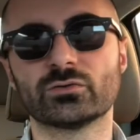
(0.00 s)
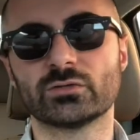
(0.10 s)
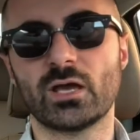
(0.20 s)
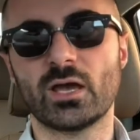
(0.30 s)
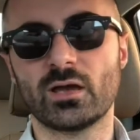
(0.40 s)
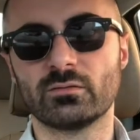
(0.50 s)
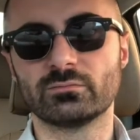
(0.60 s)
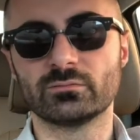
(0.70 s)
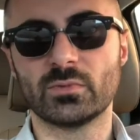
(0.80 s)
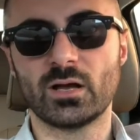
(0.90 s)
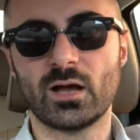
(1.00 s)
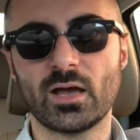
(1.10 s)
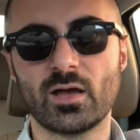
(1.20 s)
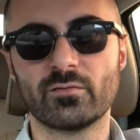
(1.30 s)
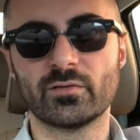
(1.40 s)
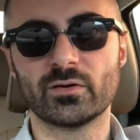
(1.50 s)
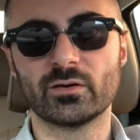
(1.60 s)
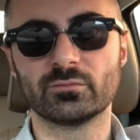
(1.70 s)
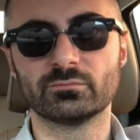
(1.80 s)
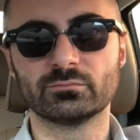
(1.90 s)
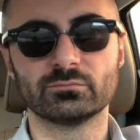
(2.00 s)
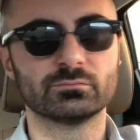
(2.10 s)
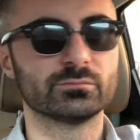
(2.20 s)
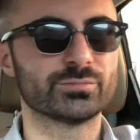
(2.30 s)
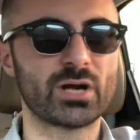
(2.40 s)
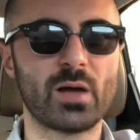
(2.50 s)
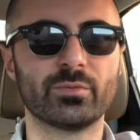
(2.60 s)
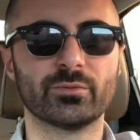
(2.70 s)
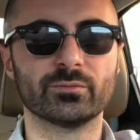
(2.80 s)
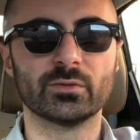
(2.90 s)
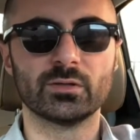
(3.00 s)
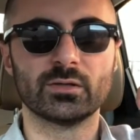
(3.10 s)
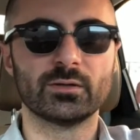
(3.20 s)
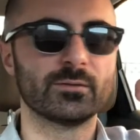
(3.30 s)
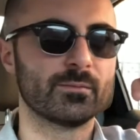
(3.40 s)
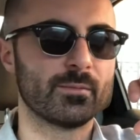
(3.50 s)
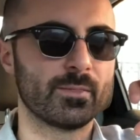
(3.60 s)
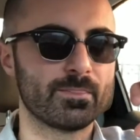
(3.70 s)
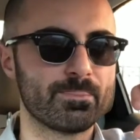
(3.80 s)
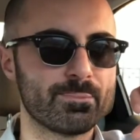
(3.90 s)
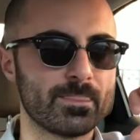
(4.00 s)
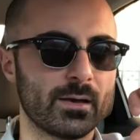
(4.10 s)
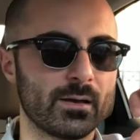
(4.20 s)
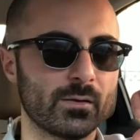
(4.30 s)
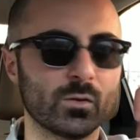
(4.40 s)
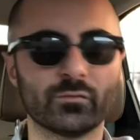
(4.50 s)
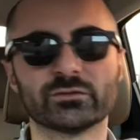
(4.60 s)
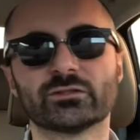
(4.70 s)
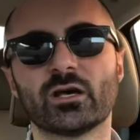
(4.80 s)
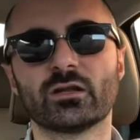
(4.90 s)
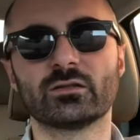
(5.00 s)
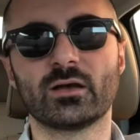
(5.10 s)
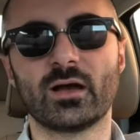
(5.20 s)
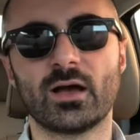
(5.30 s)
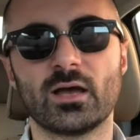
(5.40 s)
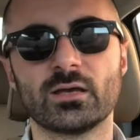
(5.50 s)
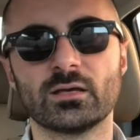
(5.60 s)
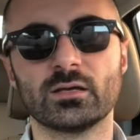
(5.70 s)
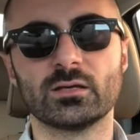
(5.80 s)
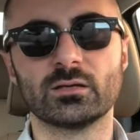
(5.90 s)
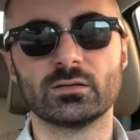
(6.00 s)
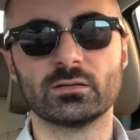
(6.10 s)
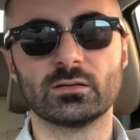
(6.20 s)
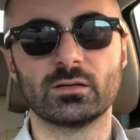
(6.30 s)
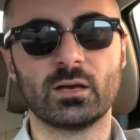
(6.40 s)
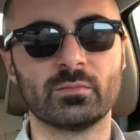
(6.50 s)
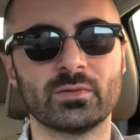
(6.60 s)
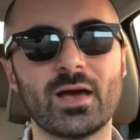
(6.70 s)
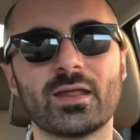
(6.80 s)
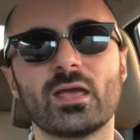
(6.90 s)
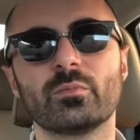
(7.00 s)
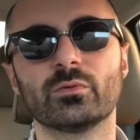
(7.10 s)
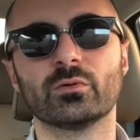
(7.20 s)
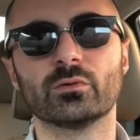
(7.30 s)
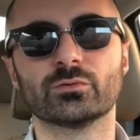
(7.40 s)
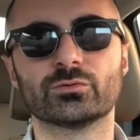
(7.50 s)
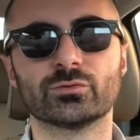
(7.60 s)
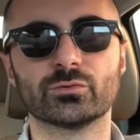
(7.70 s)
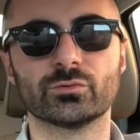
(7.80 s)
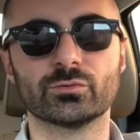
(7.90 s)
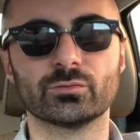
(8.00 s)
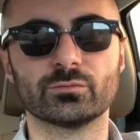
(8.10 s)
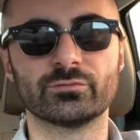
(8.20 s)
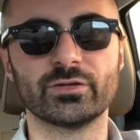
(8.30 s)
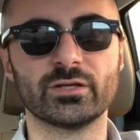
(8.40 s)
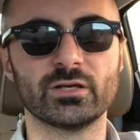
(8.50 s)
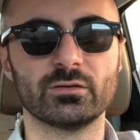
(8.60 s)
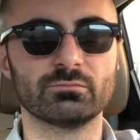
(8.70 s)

"Yeah, I have a problem. All of a sudden, I am not able to really